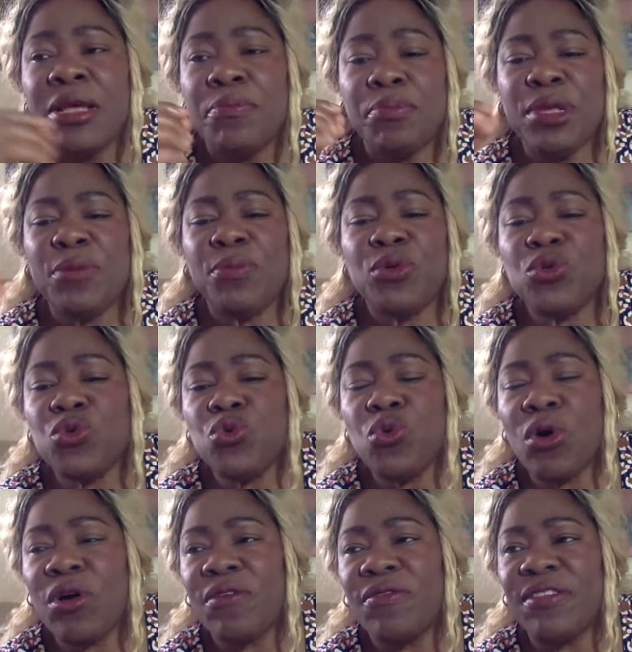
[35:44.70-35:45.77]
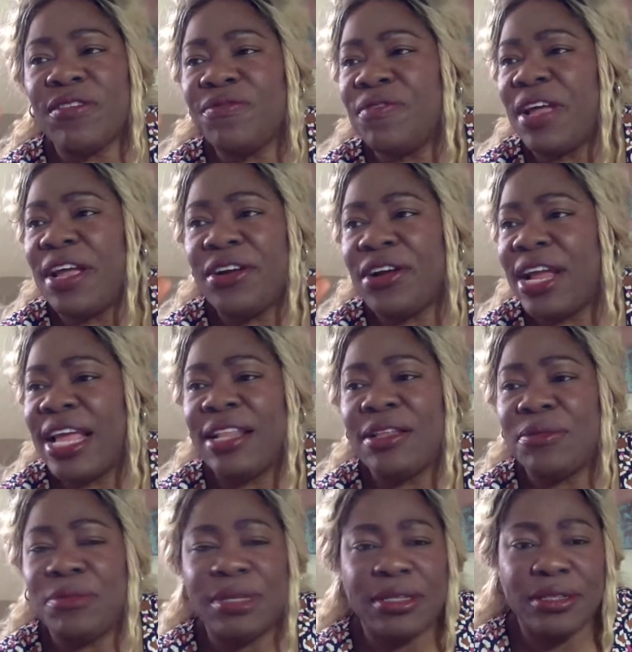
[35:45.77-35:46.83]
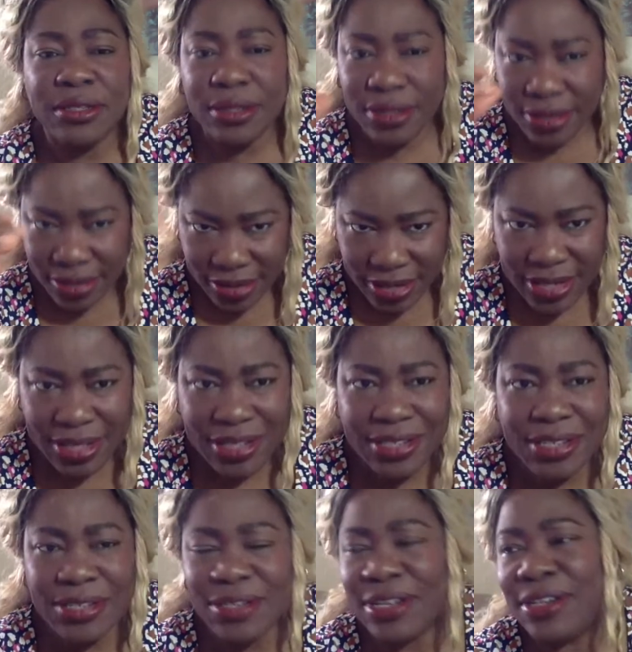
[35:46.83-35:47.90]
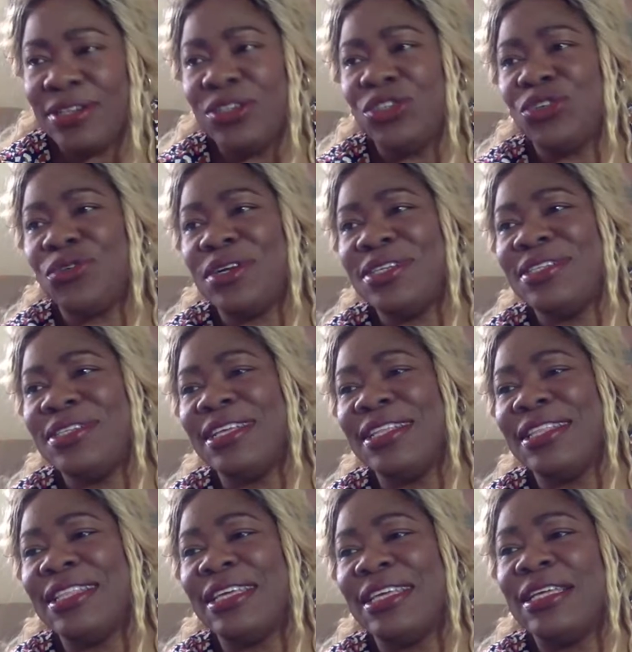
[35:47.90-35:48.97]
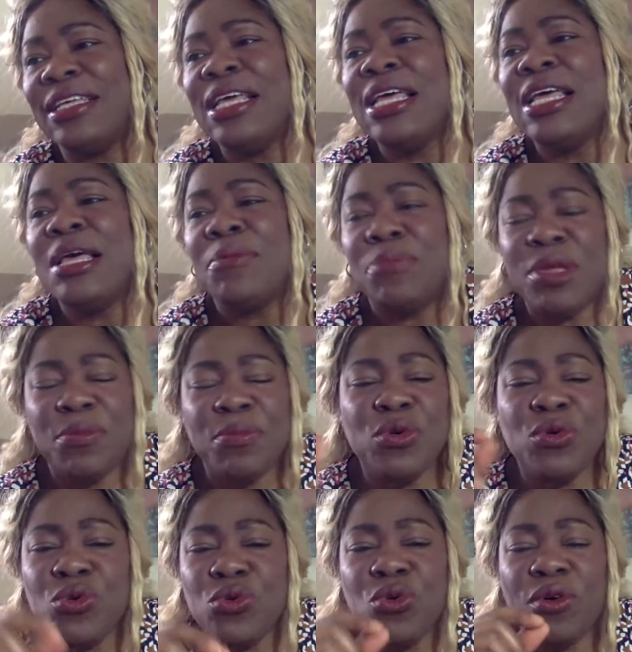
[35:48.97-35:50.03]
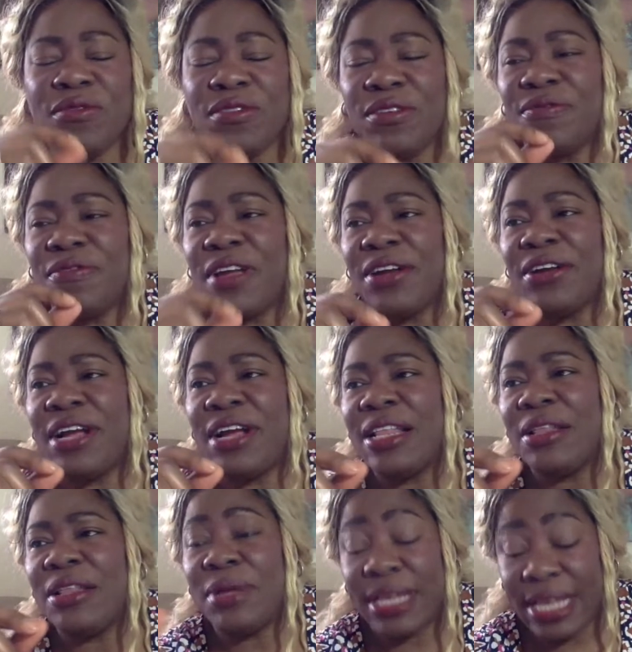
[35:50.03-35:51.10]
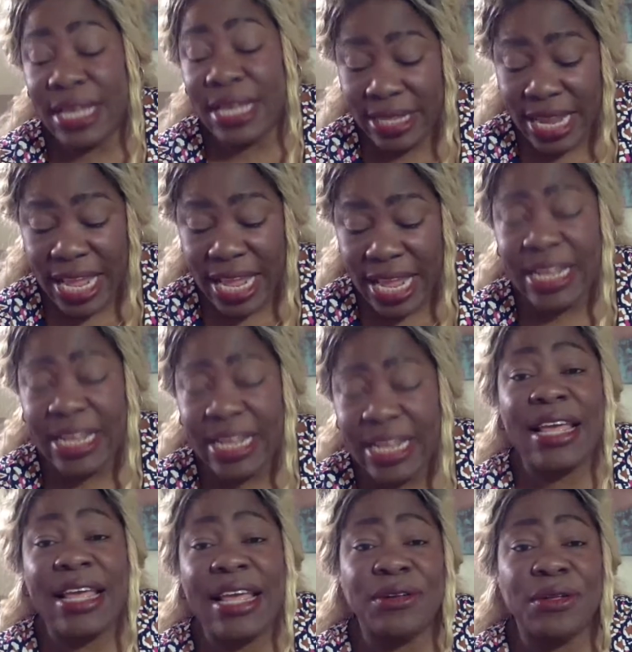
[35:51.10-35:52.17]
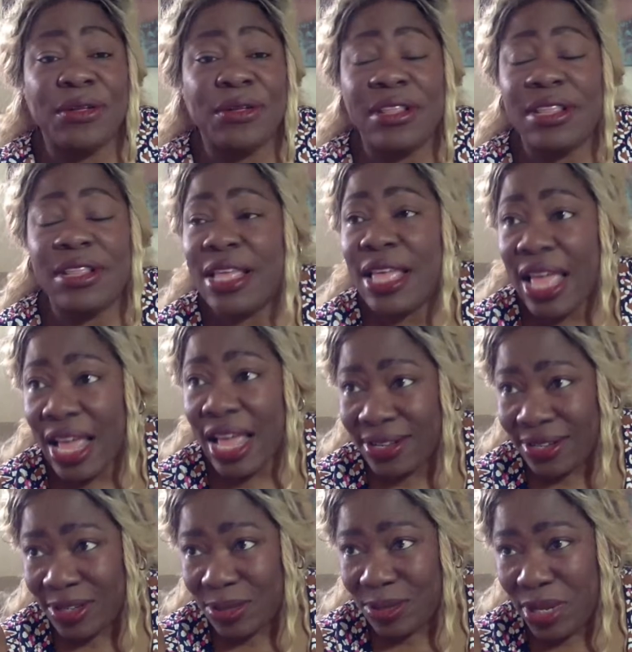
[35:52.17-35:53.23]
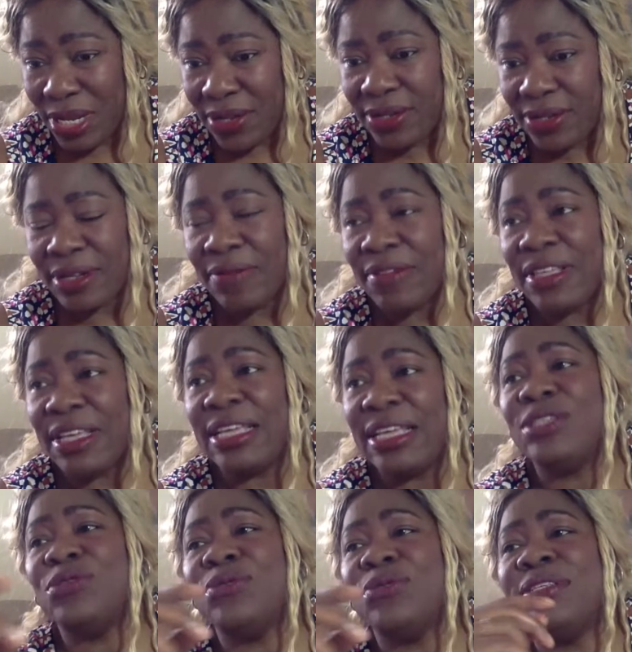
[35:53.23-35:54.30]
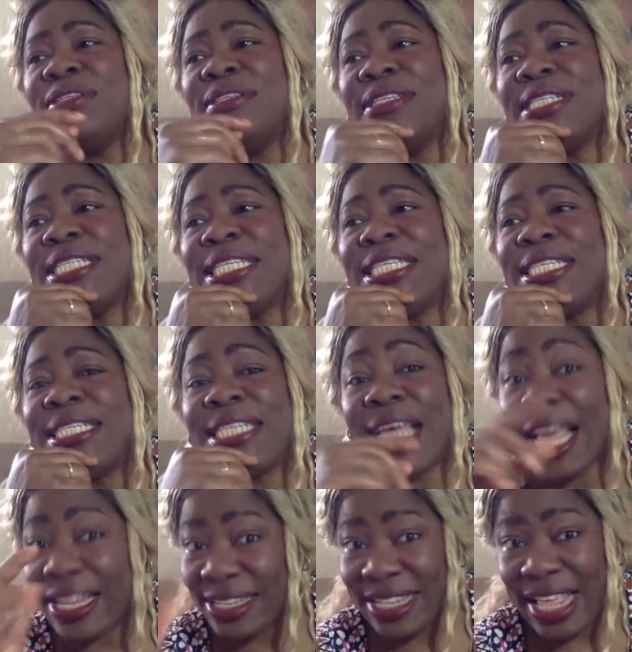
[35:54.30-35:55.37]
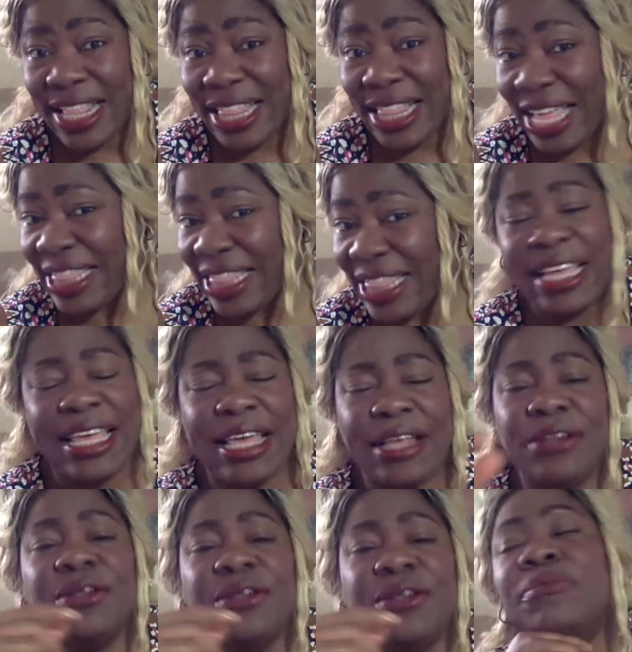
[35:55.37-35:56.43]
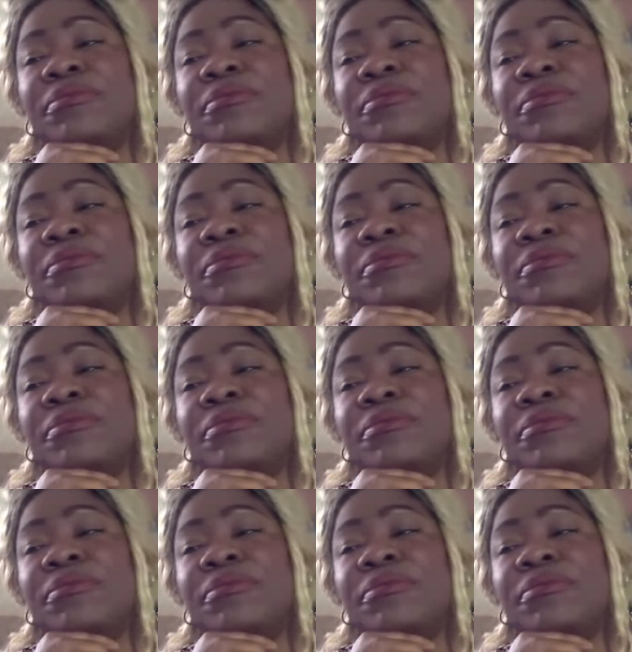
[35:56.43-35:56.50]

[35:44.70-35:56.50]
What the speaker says: People who are of the fire element, and this is an interesting thing, people of the fire element can light a candle and speak something into existence as they light that candle.